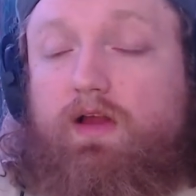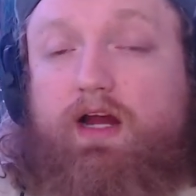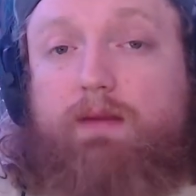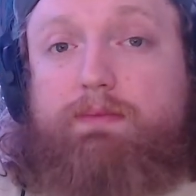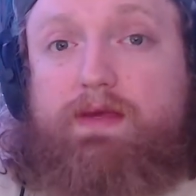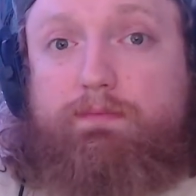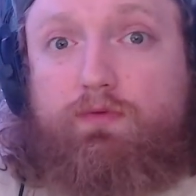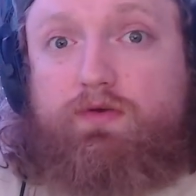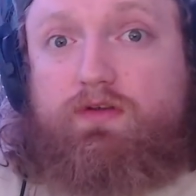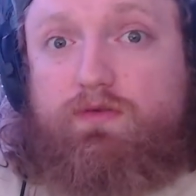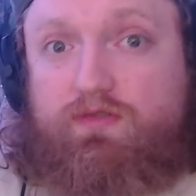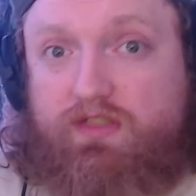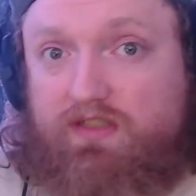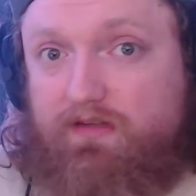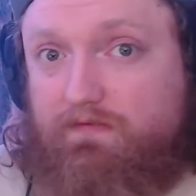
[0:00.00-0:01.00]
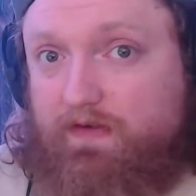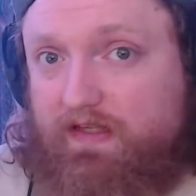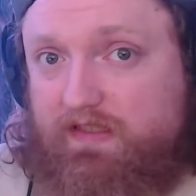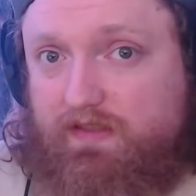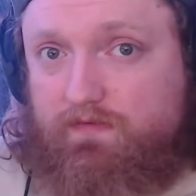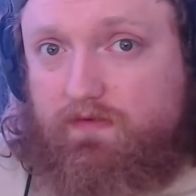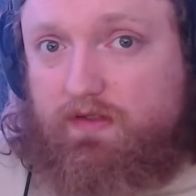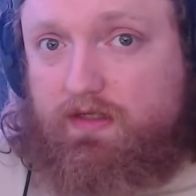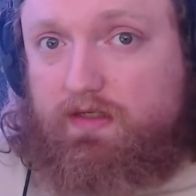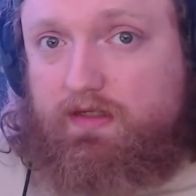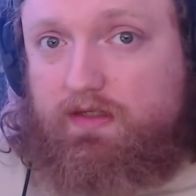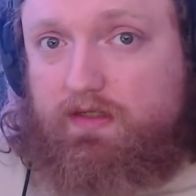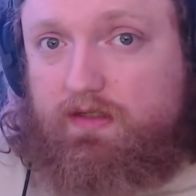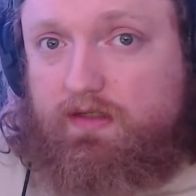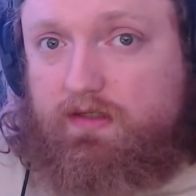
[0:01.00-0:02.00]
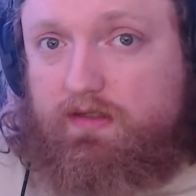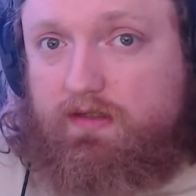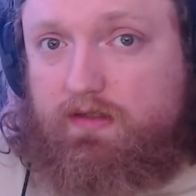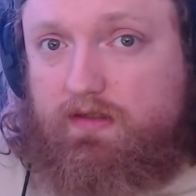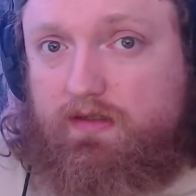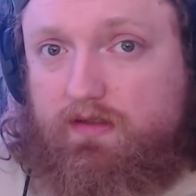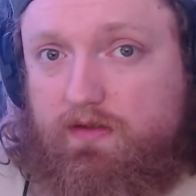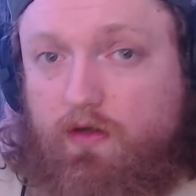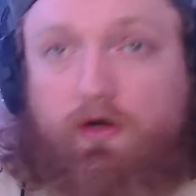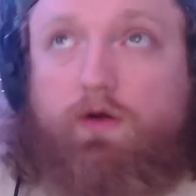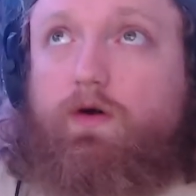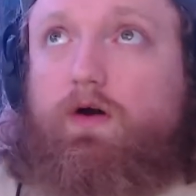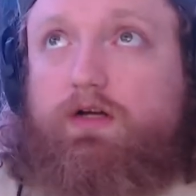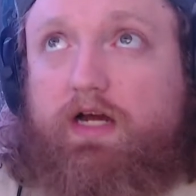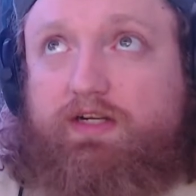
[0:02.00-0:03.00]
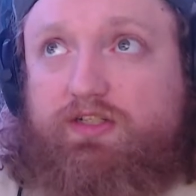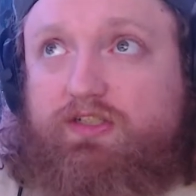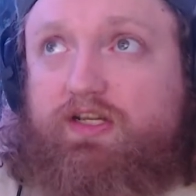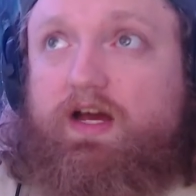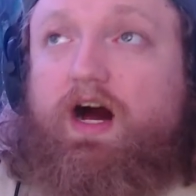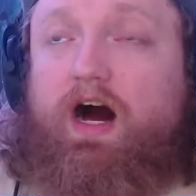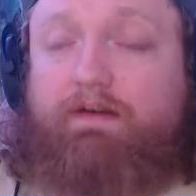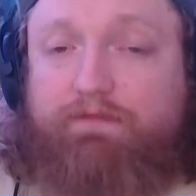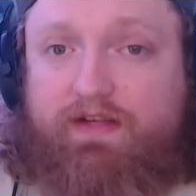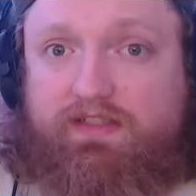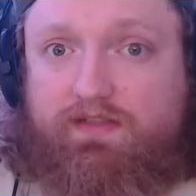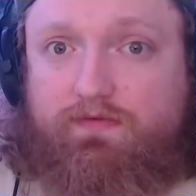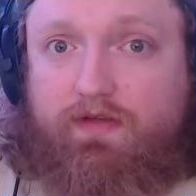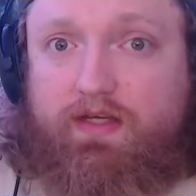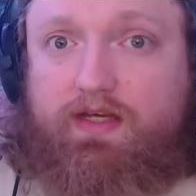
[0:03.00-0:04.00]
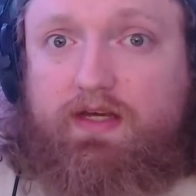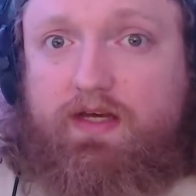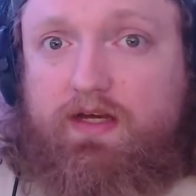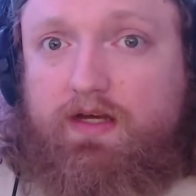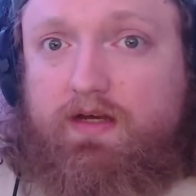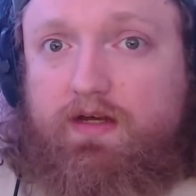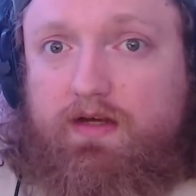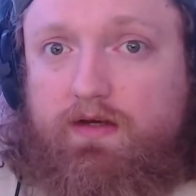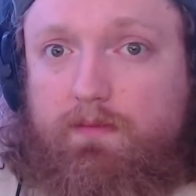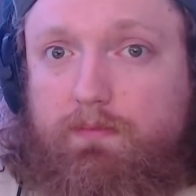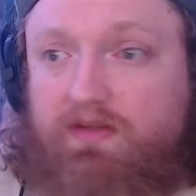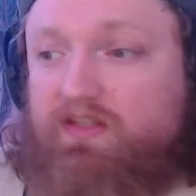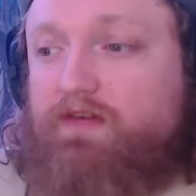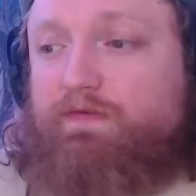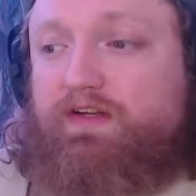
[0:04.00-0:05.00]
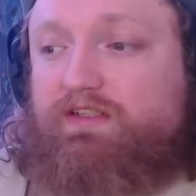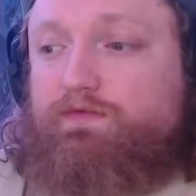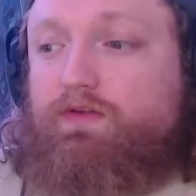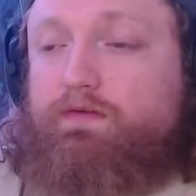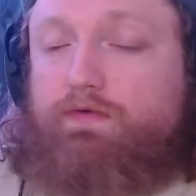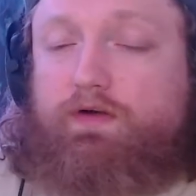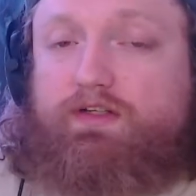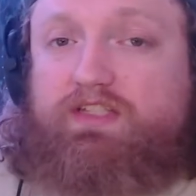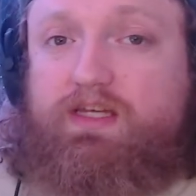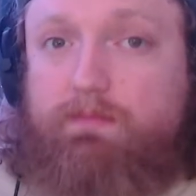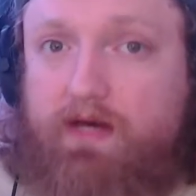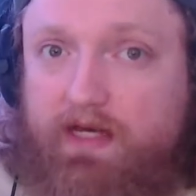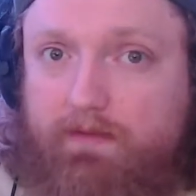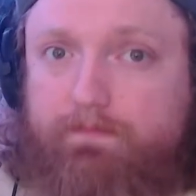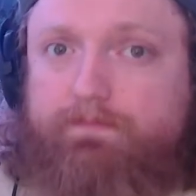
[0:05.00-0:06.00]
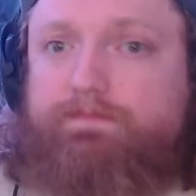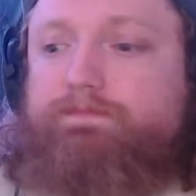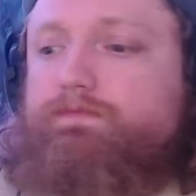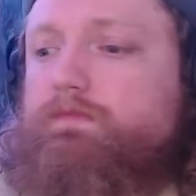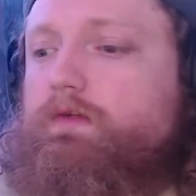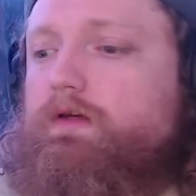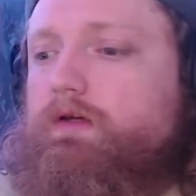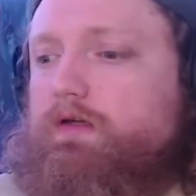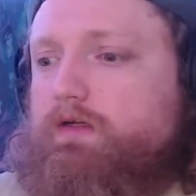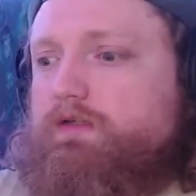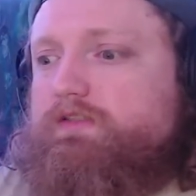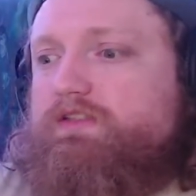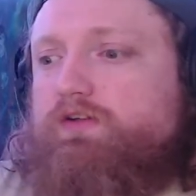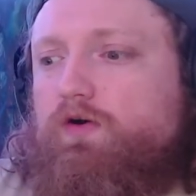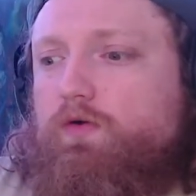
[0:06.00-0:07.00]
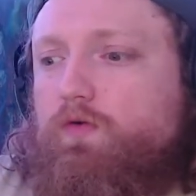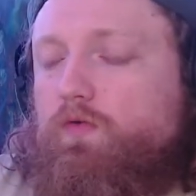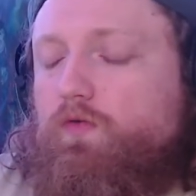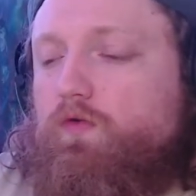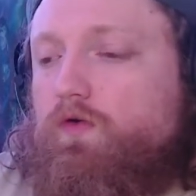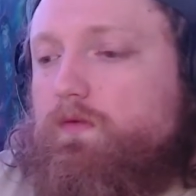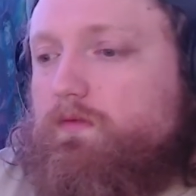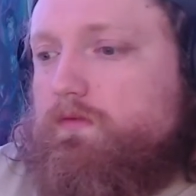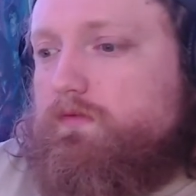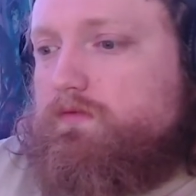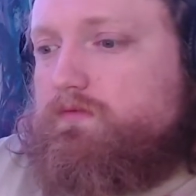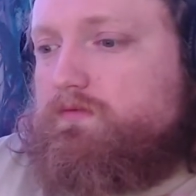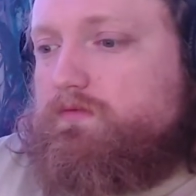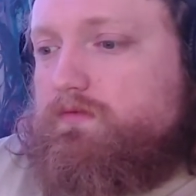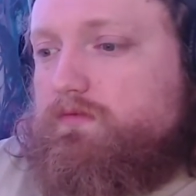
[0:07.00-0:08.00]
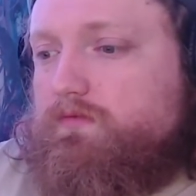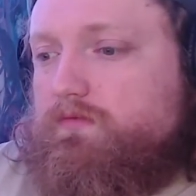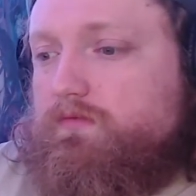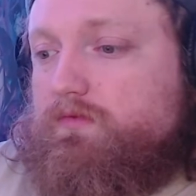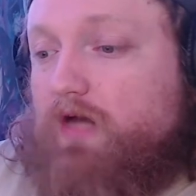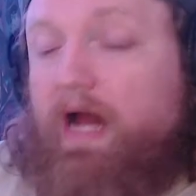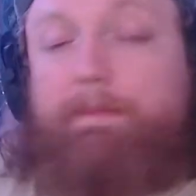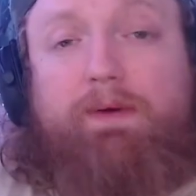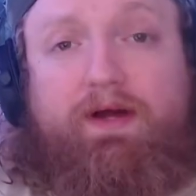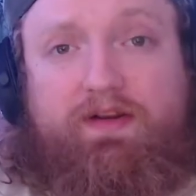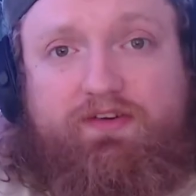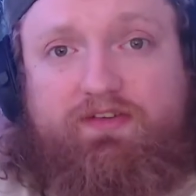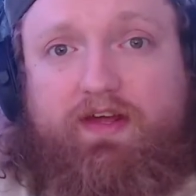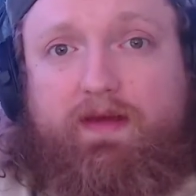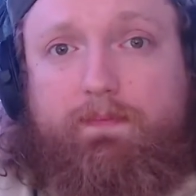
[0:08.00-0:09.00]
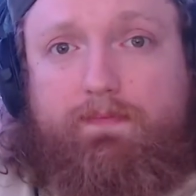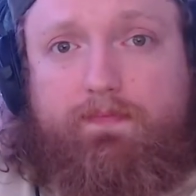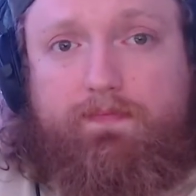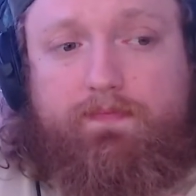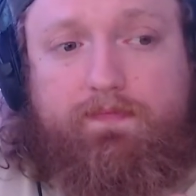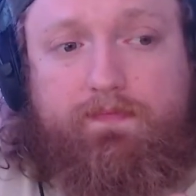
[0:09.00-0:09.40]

A lot of people use it defensively. Or oh, no, I should say offensively, but defensively for a teammate. So I punish that.